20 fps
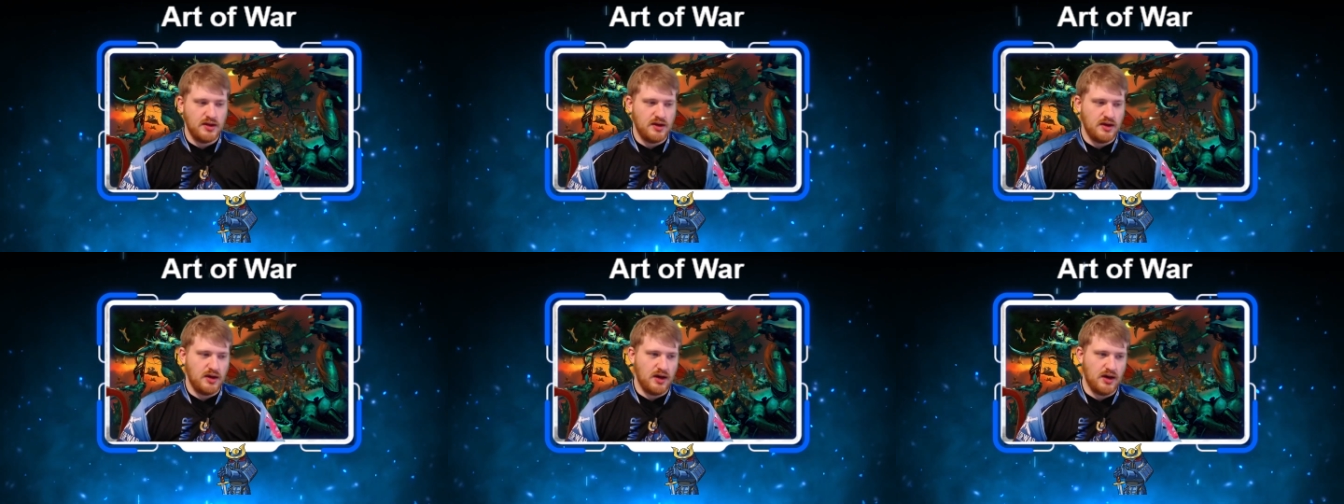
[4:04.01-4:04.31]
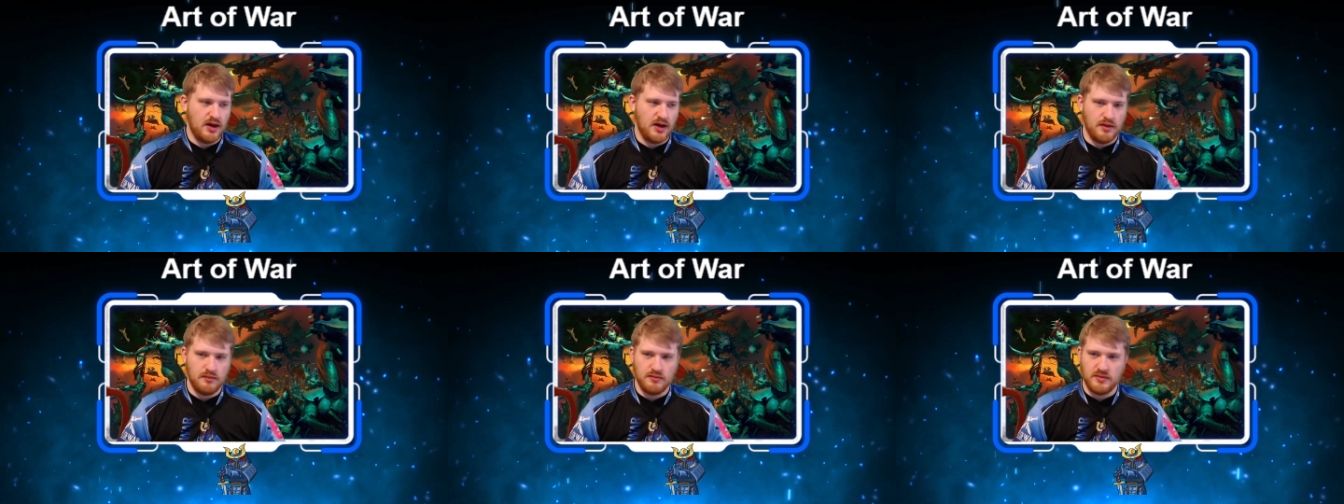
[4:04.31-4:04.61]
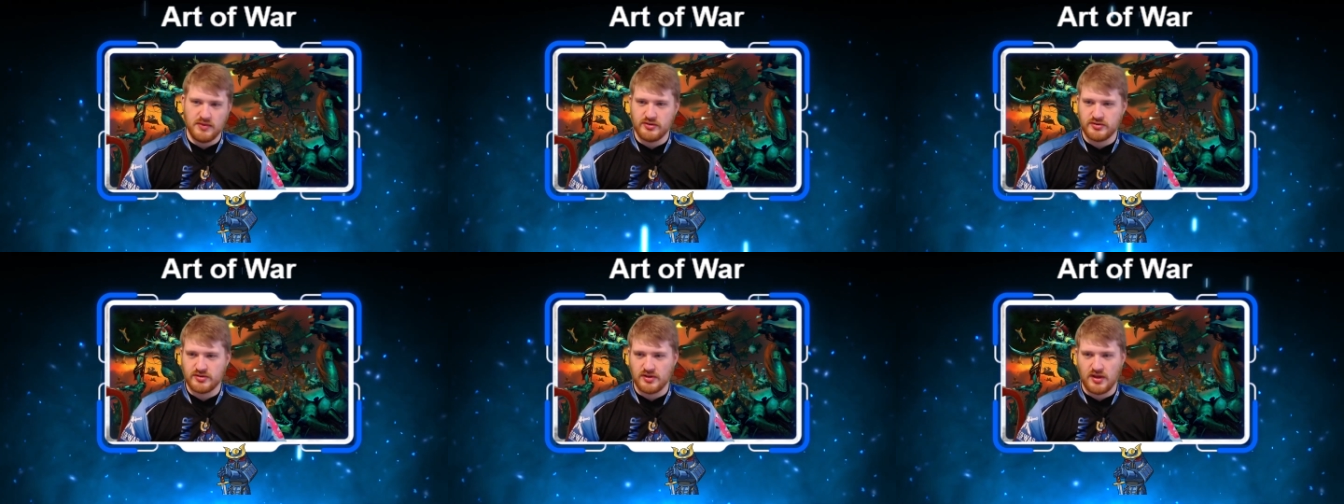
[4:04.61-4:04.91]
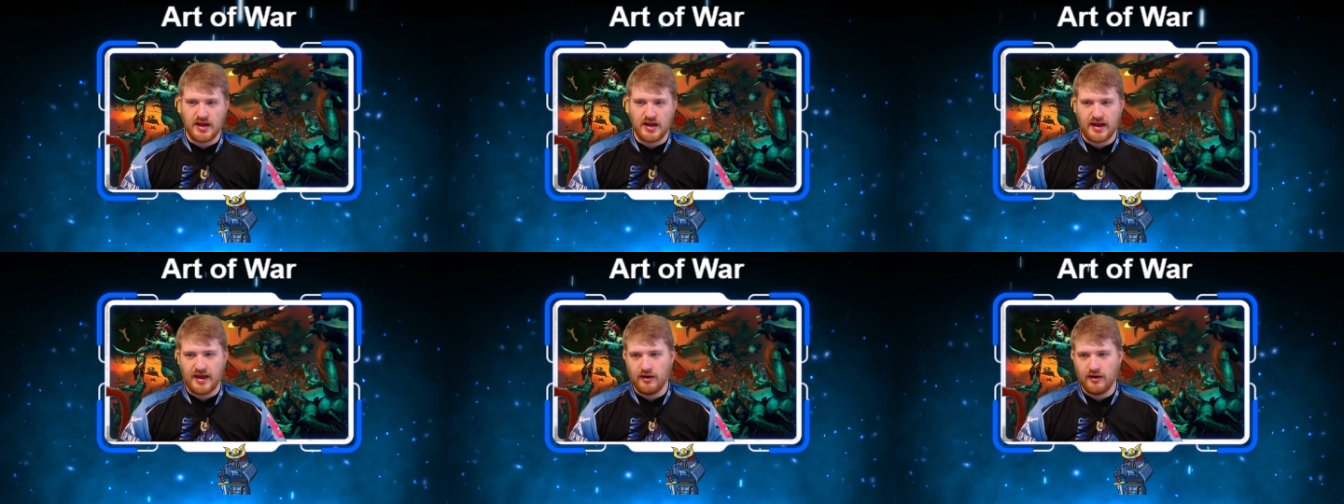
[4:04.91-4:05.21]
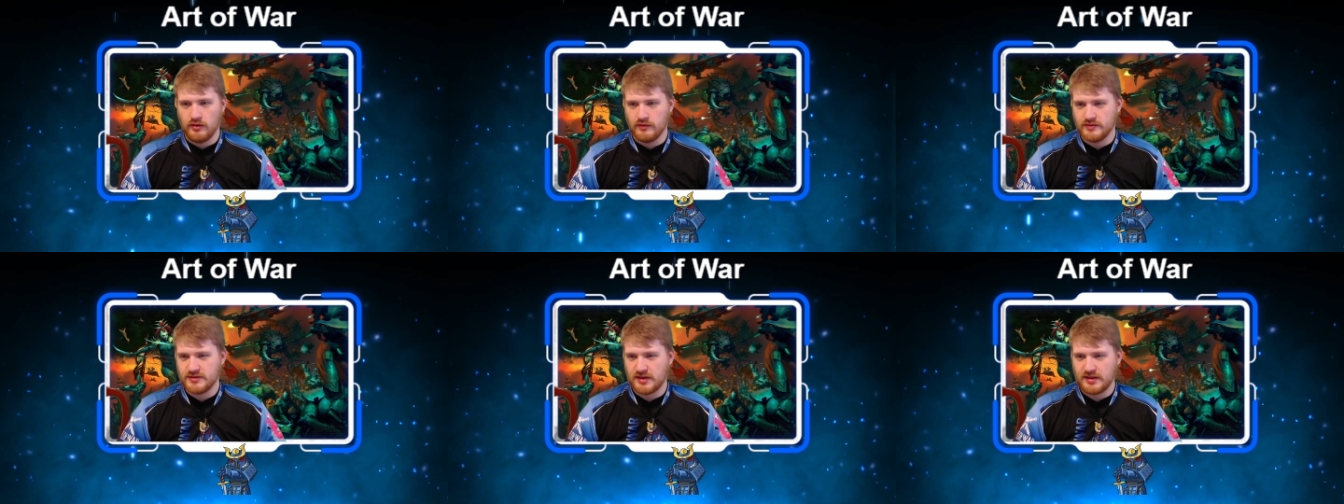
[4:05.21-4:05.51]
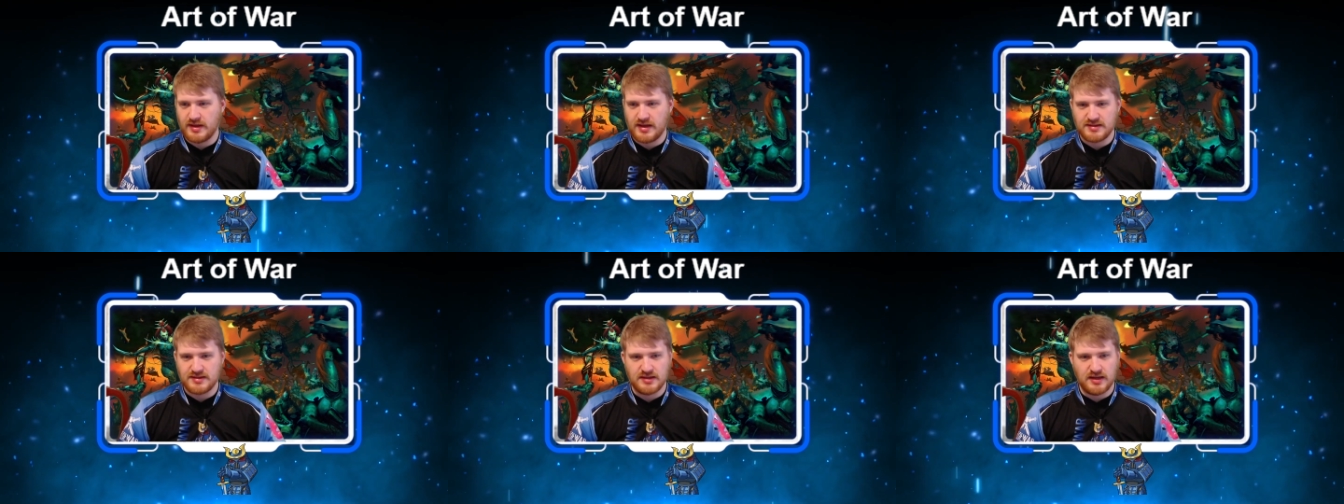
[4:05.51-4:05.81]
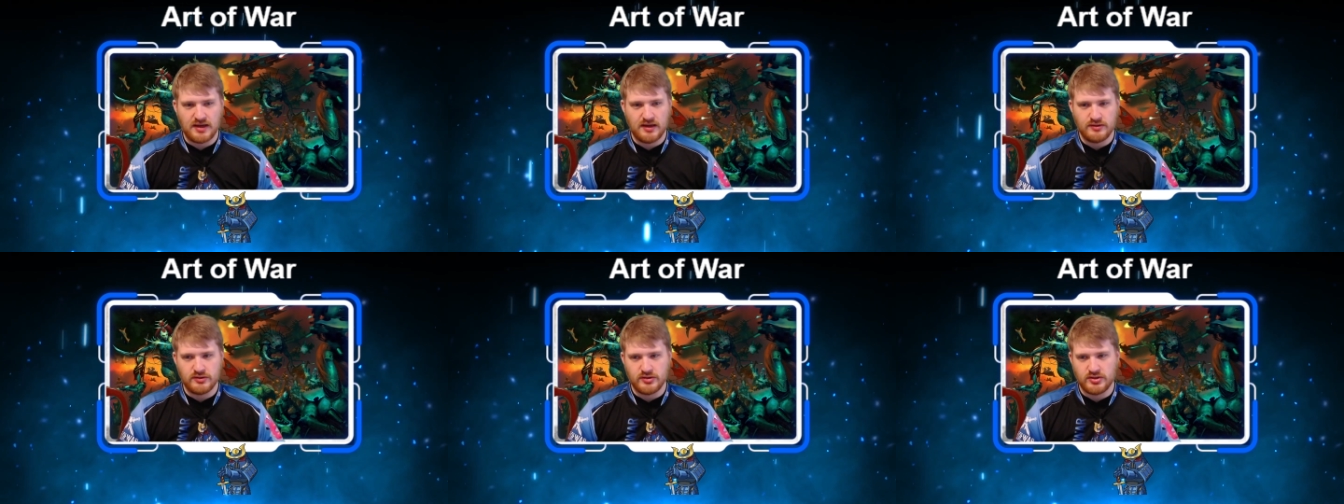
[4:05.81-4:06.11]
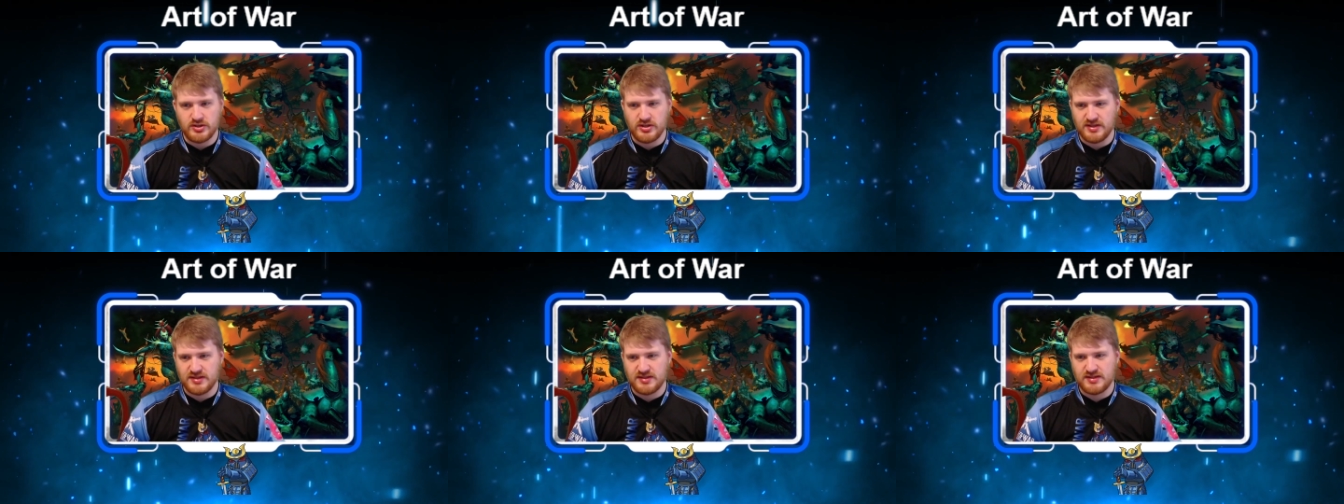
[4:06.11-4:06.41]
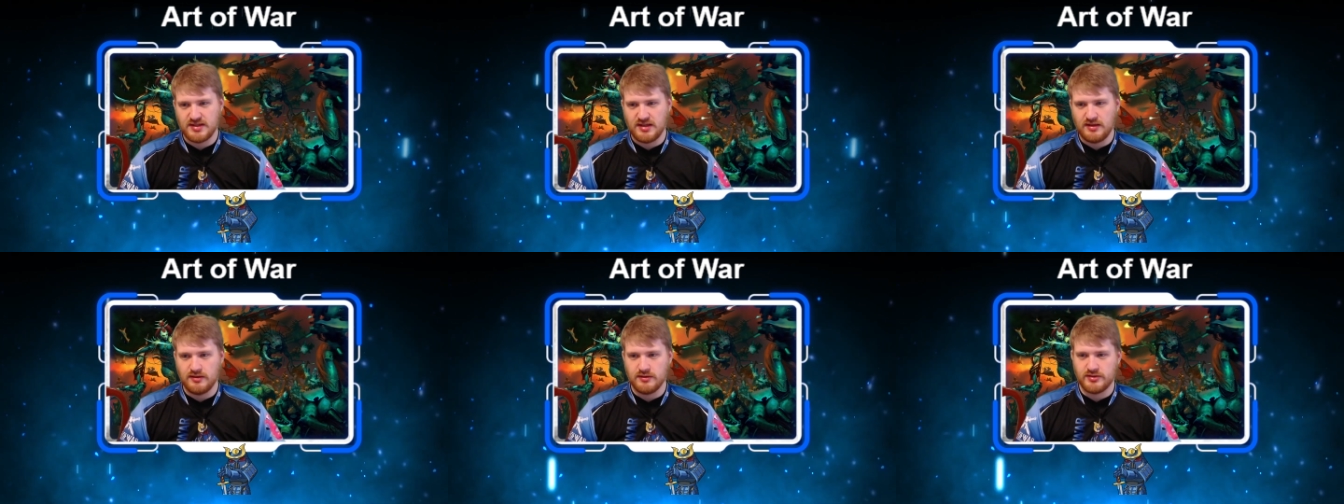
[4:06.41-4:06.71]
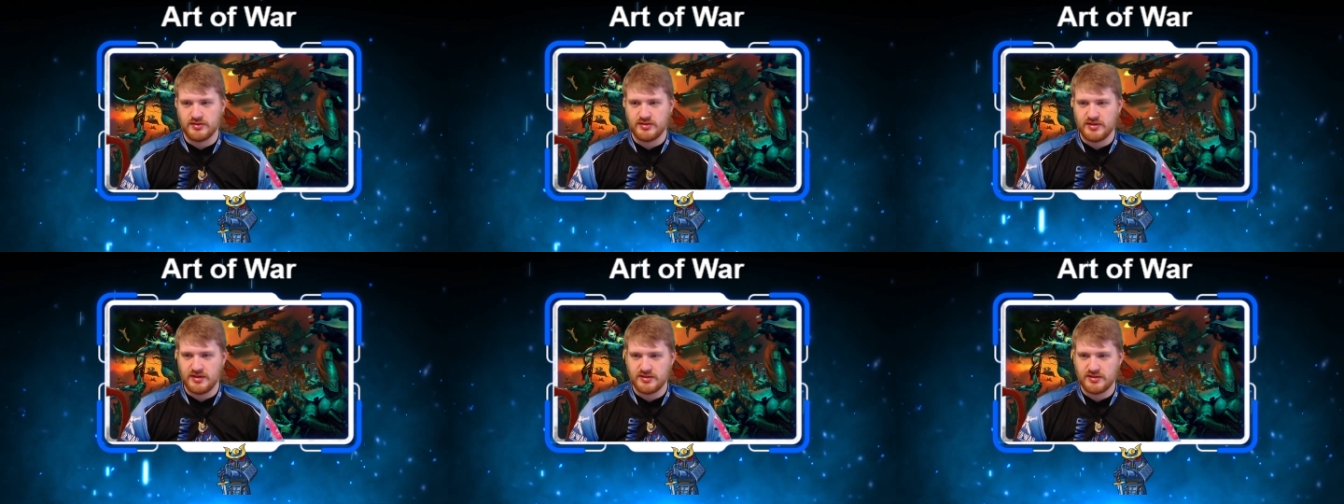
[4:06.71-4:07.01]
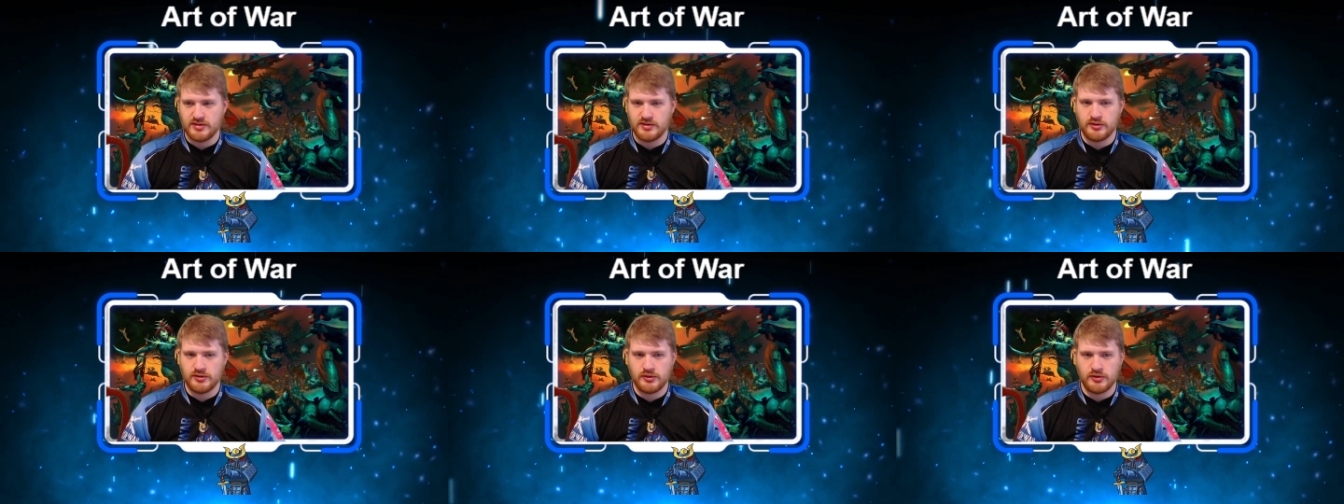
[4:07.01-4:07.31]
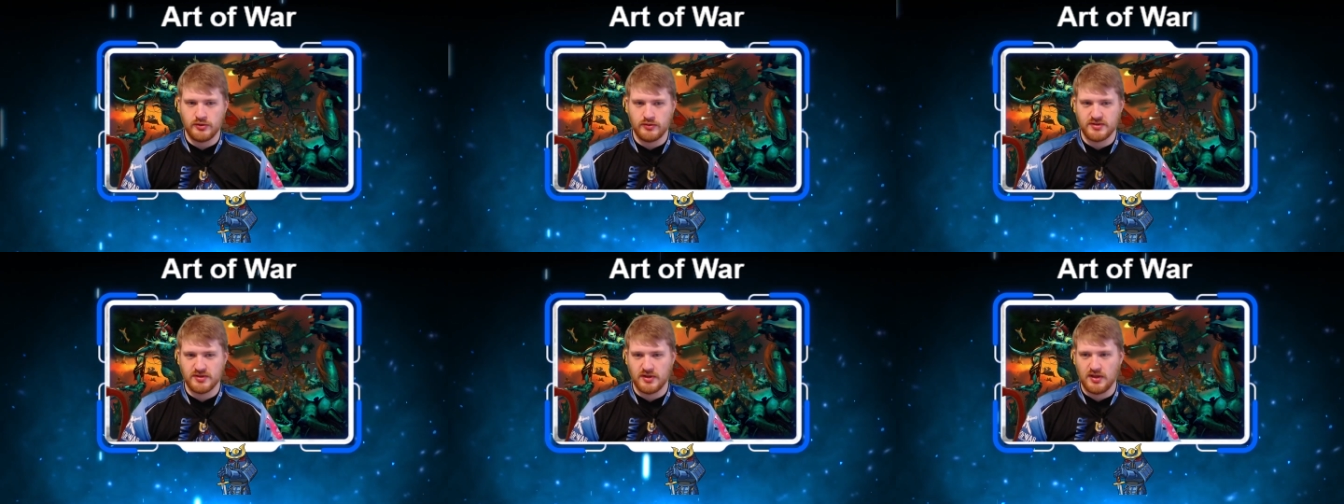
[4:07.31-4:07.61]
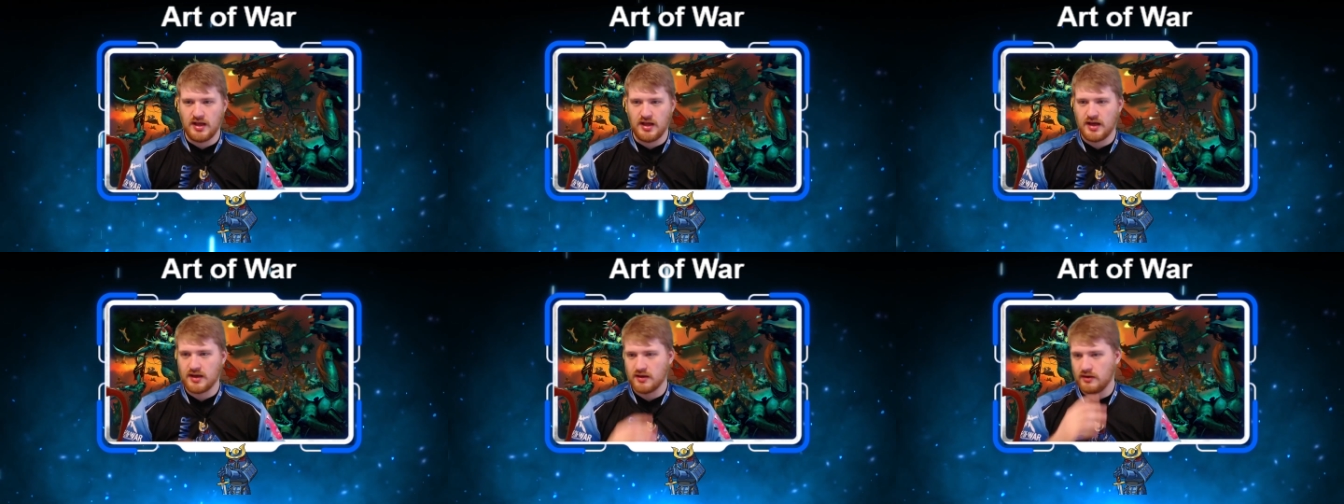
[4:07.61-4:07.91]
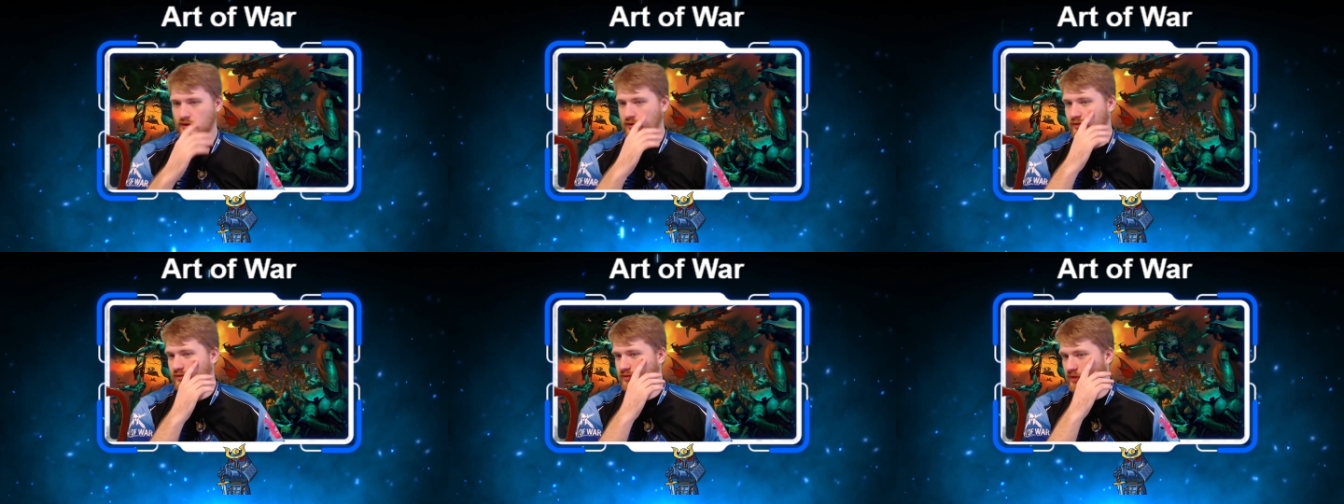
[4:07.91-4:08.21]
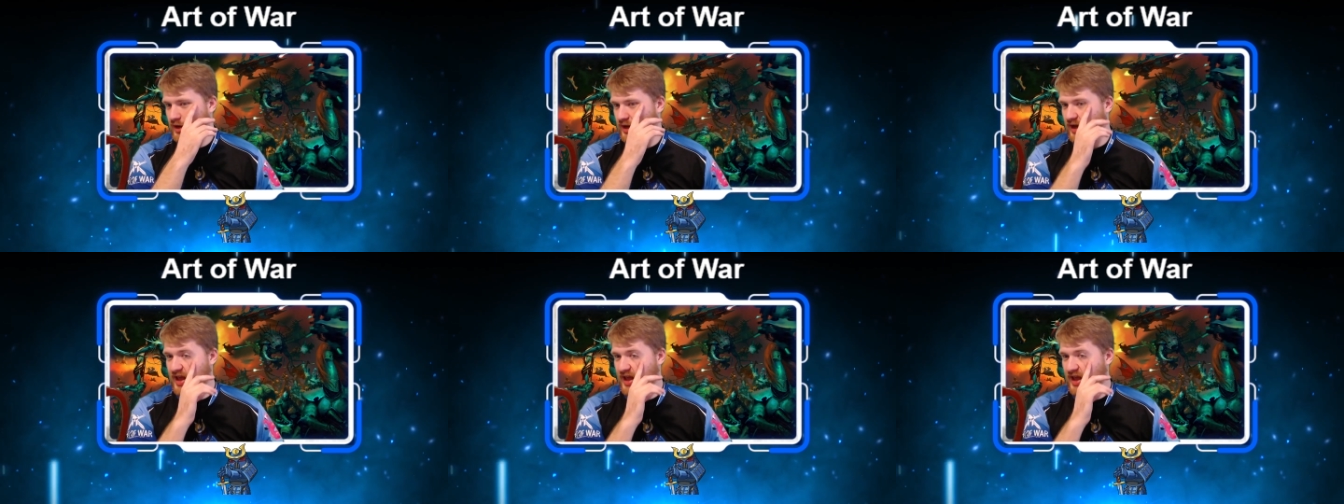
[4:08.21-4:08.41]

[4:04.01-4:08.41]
Um, there's a lot of elves on that side, there's GSC, there's sisters, so it's a lot of uh,